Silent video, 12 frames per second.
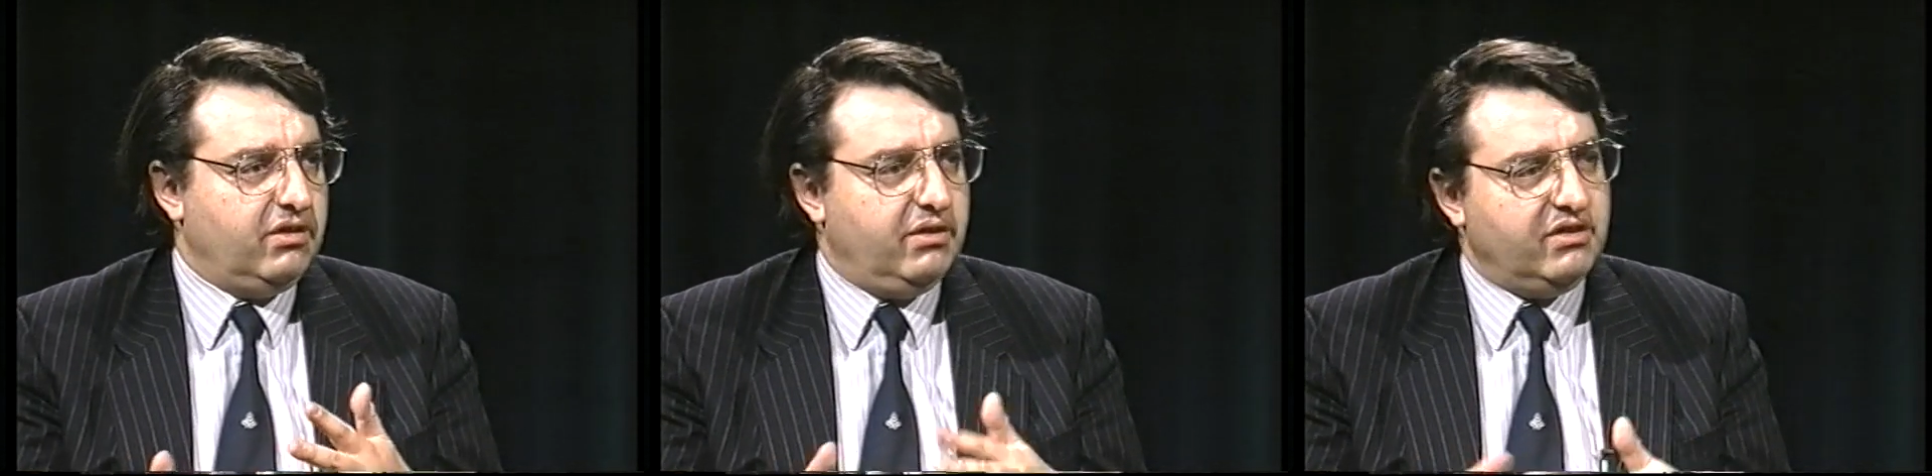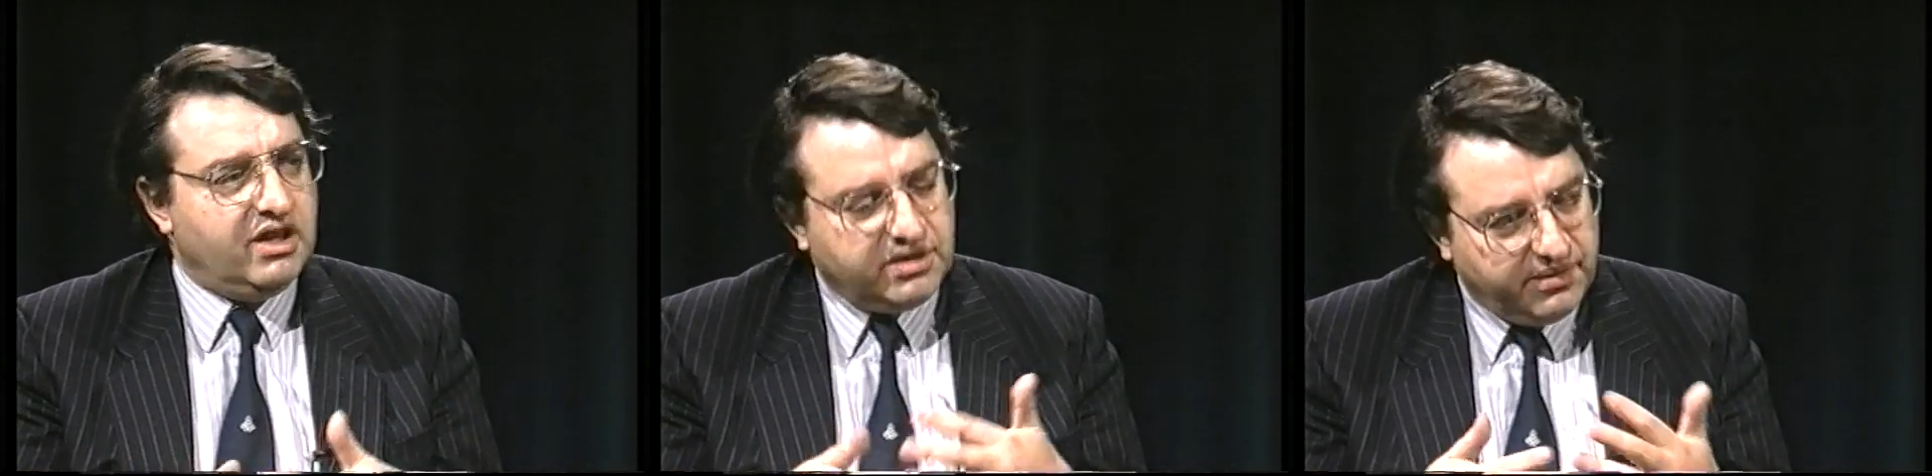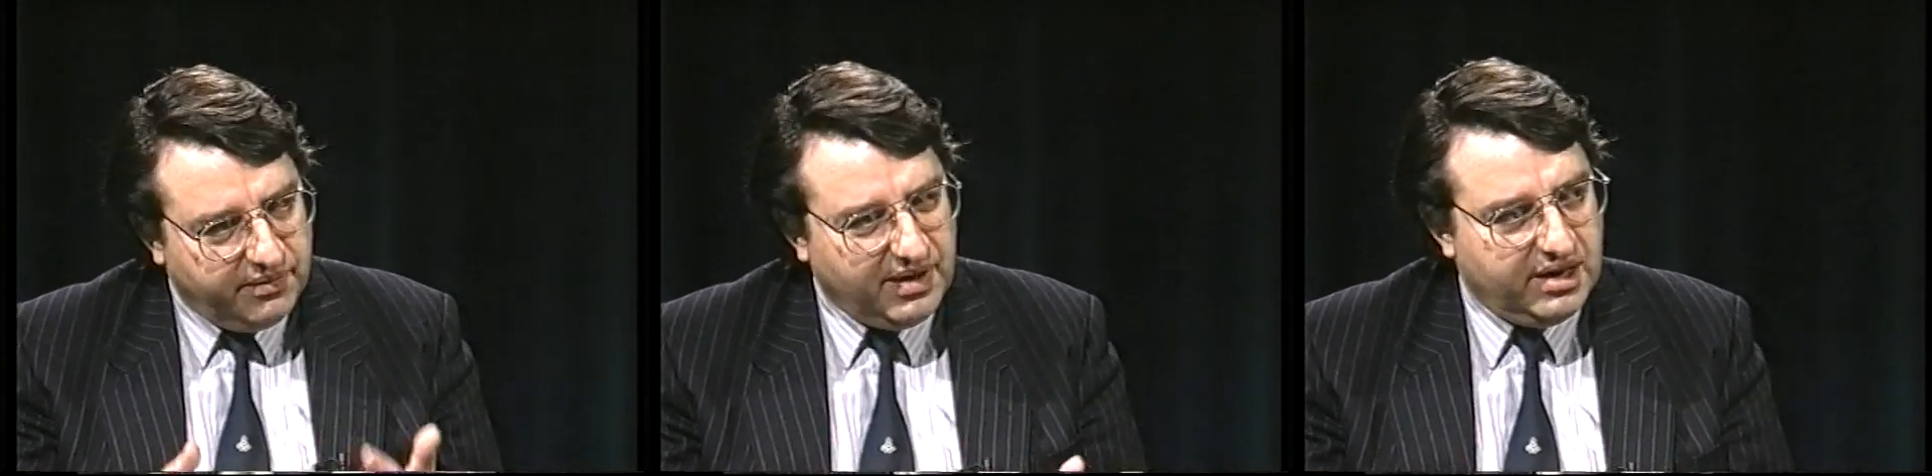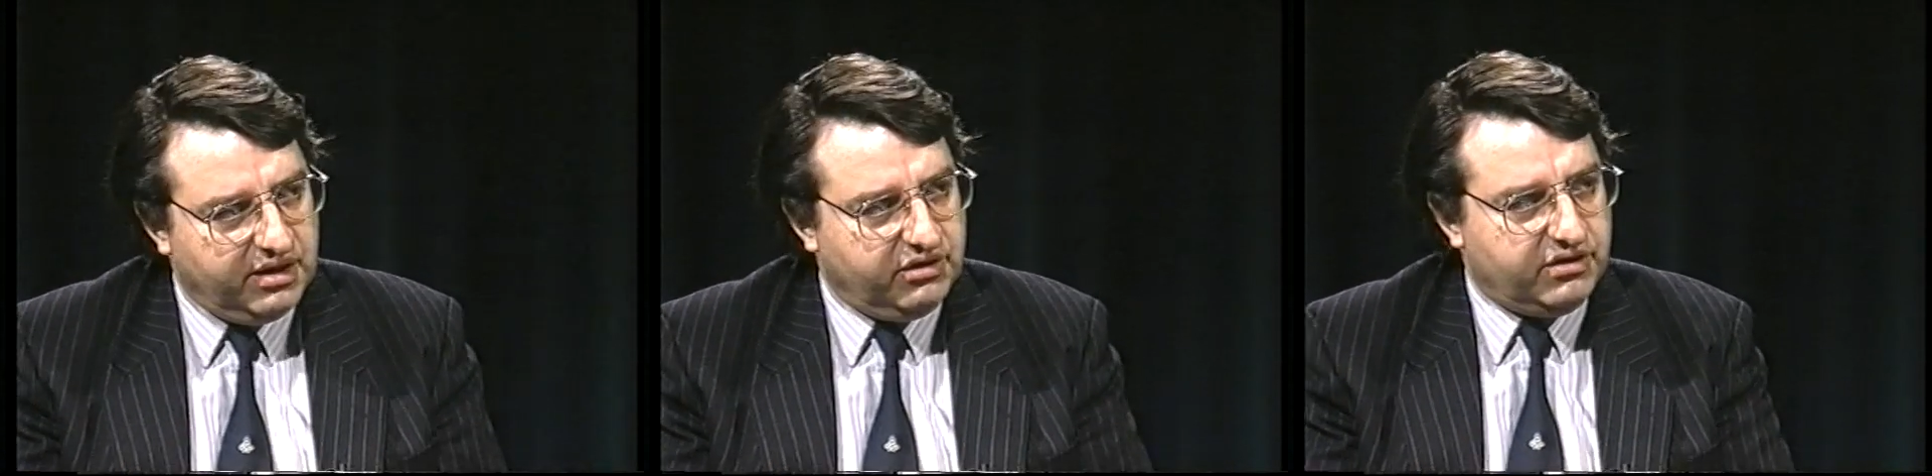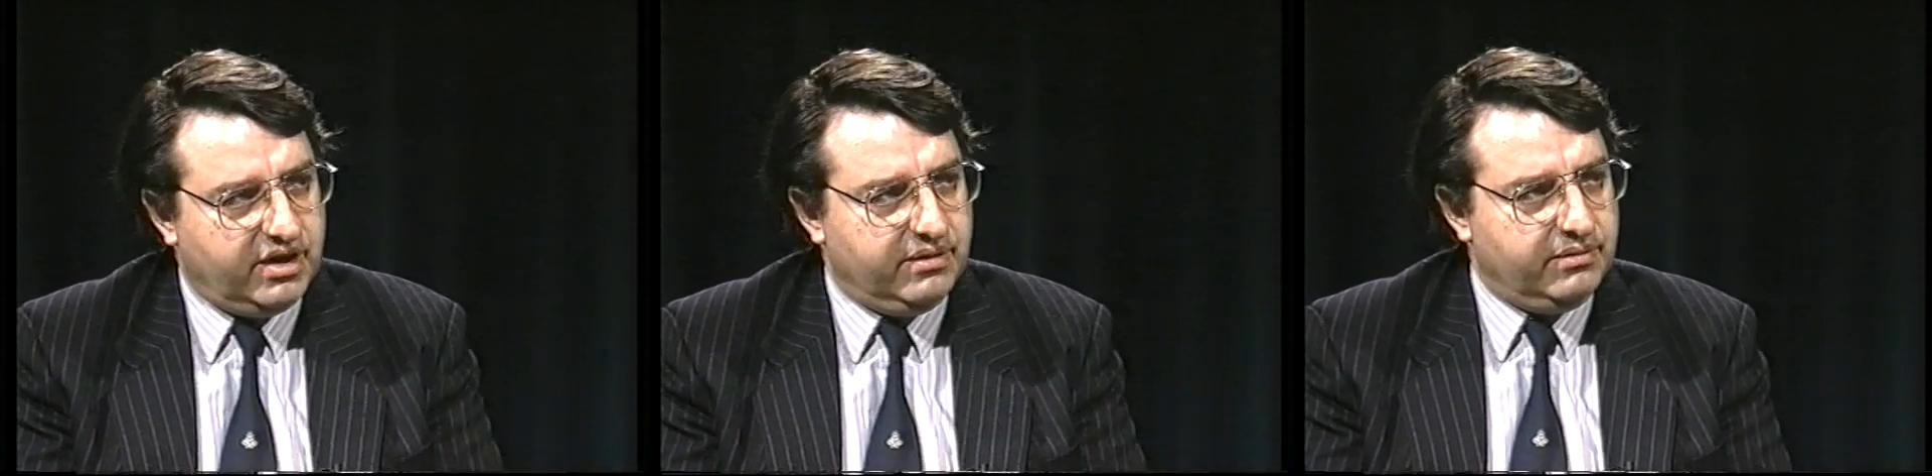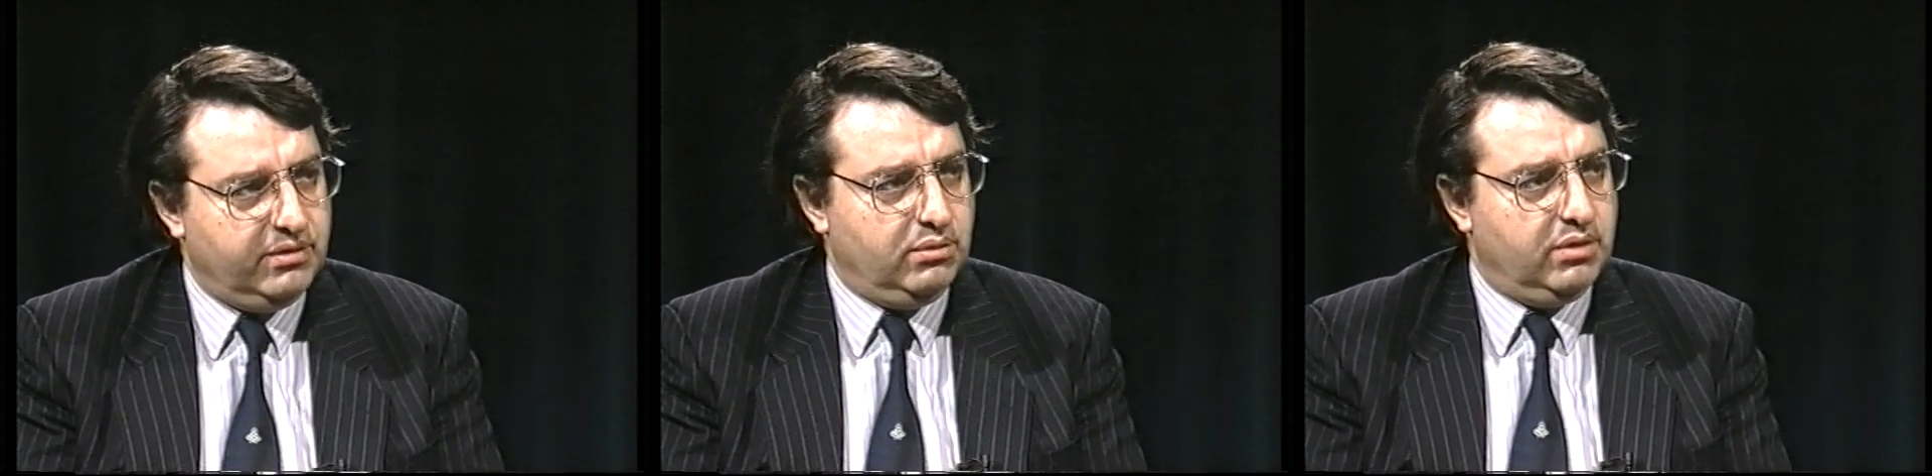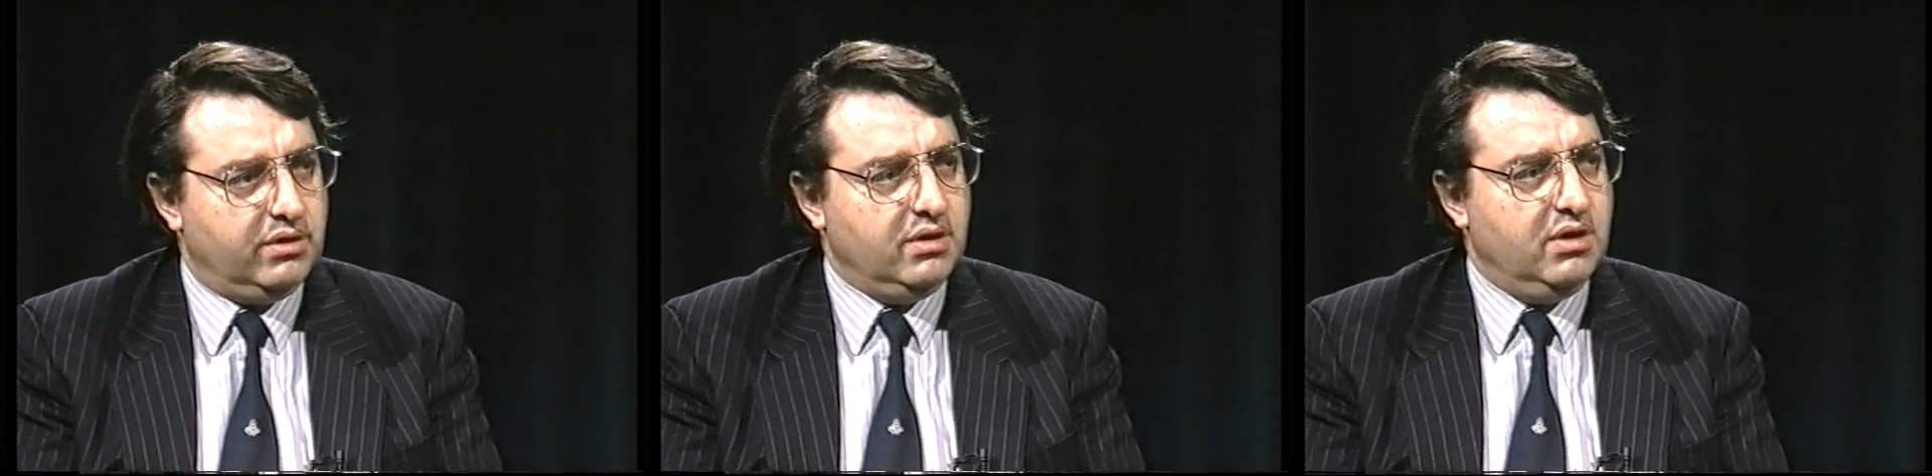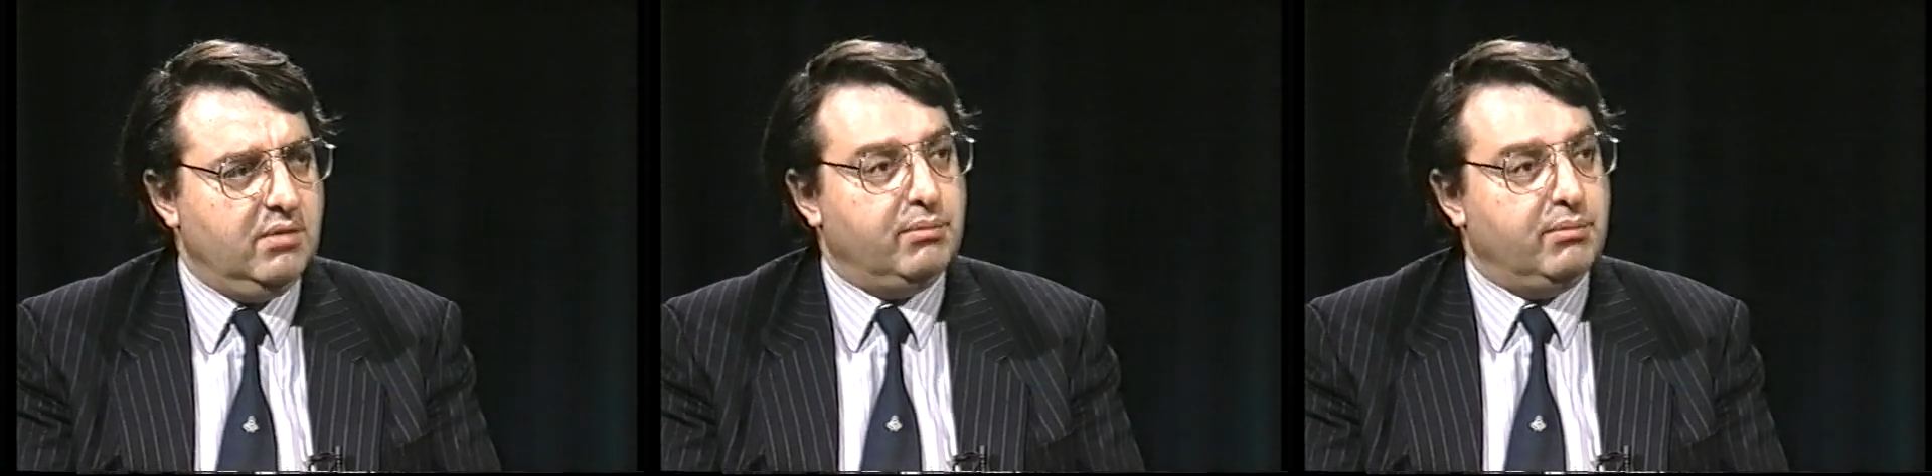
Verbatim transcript: So it's actually fairly straightforward.